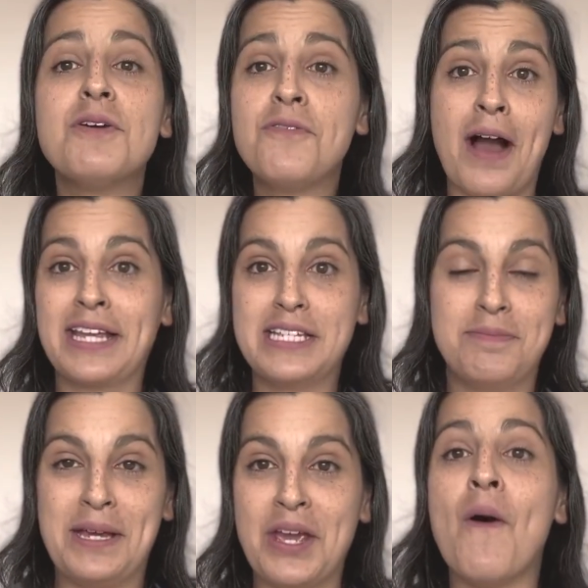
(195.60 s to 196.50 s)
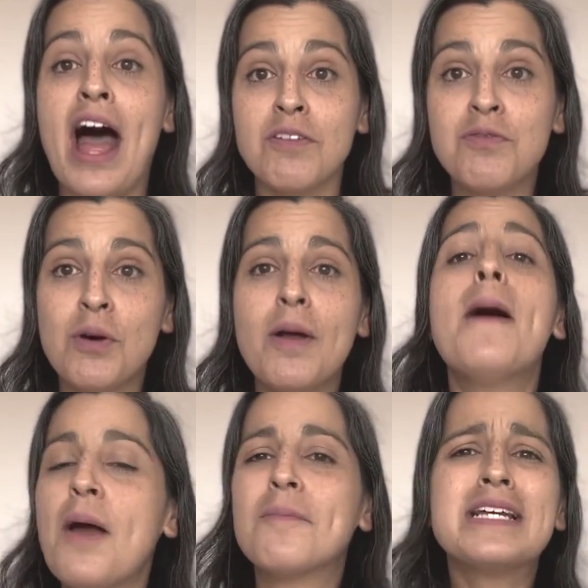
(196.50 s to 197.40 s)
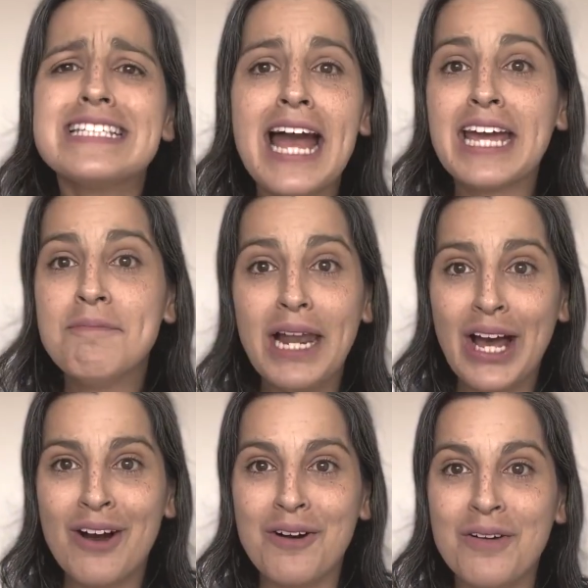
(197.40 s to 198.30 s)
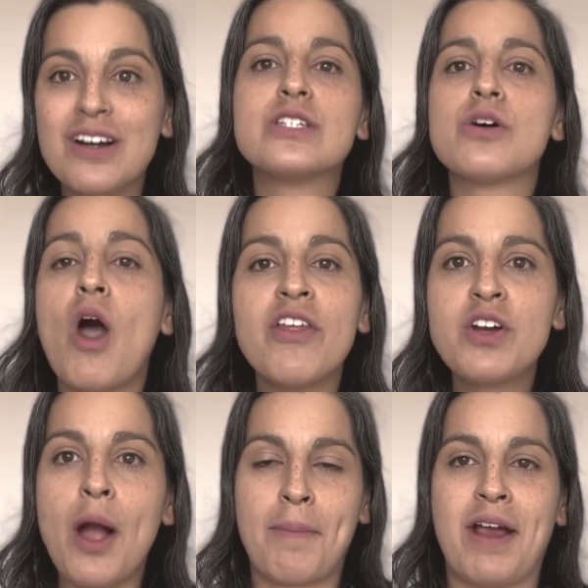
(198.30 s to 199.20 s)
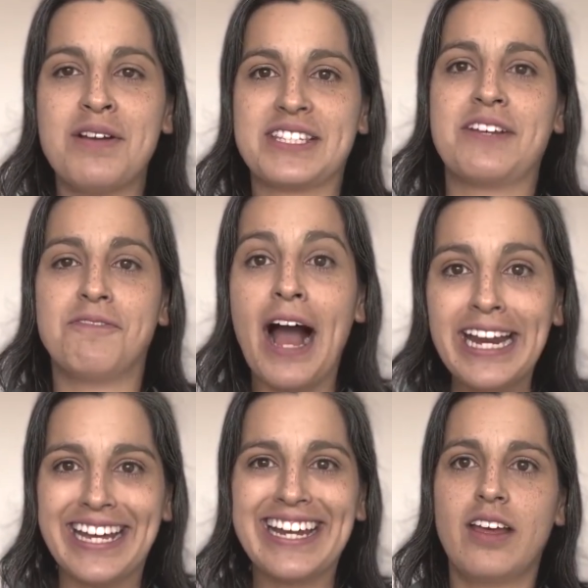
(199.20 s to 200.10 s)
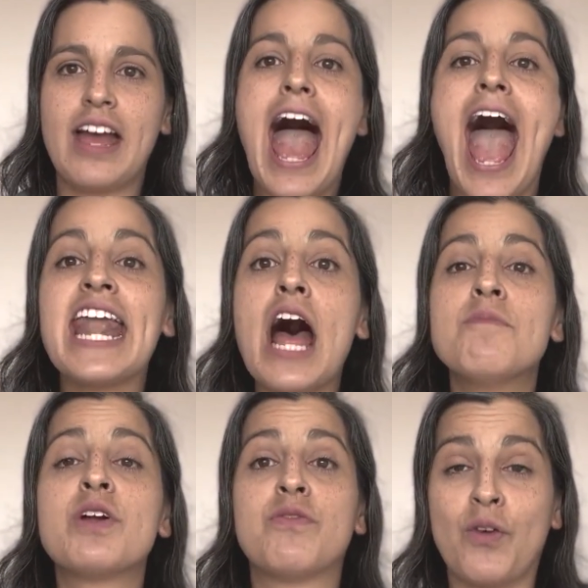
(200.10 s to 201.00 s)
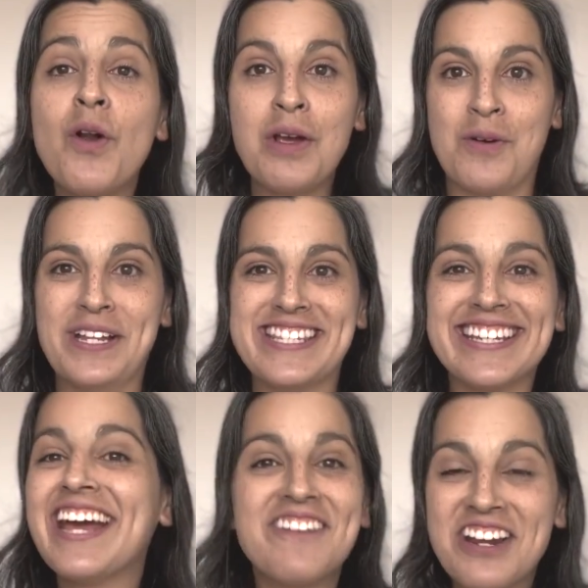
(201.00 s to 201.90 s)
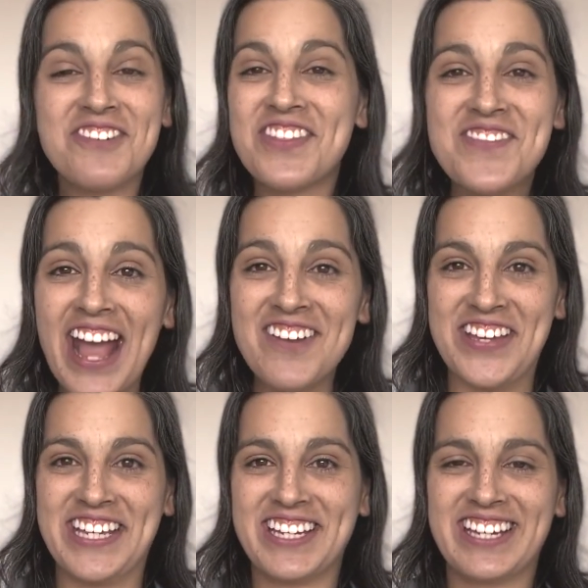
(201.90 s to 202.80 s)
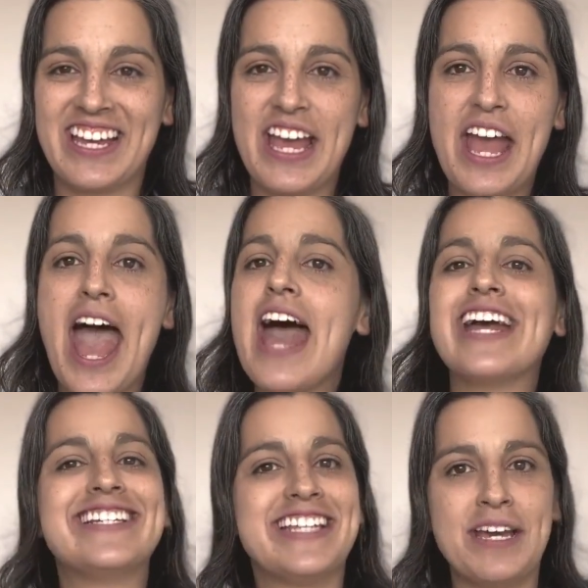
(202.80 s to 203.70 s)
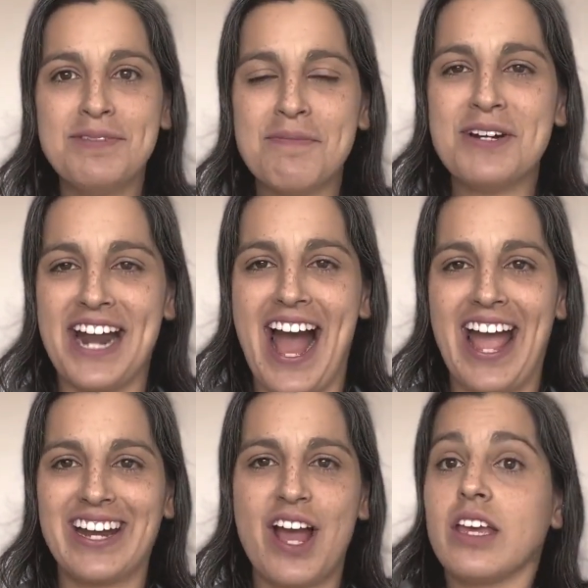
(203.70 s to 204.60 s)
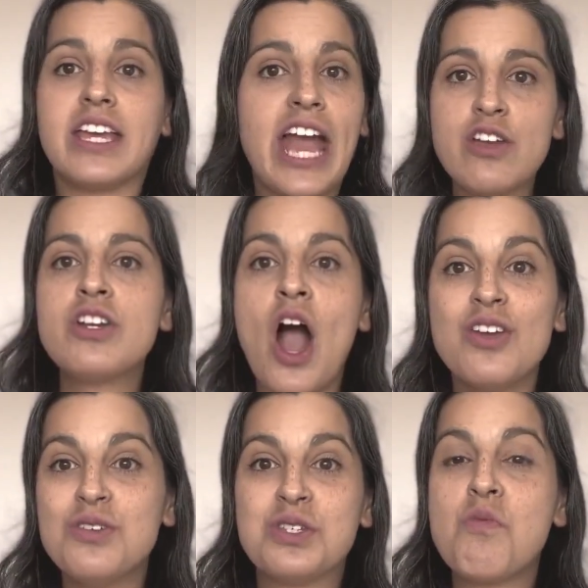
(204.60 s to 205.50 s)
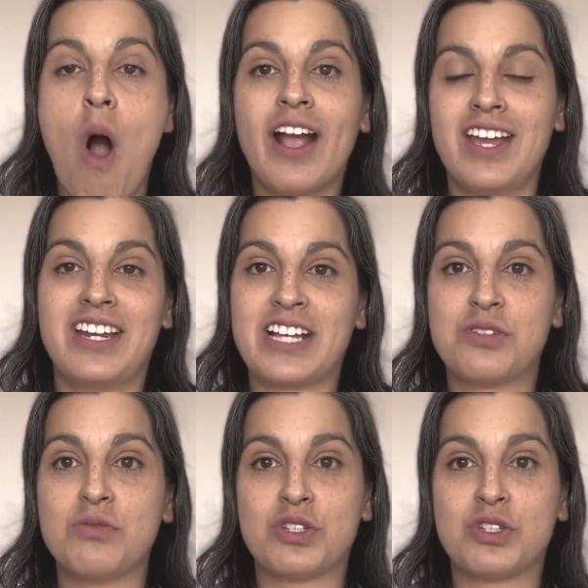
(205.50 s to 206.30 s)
you find this video helpful, please like it below so other dog parents can find it and help their furry ones get ready for the baby. Tip number 9, get your dog used to walking next to a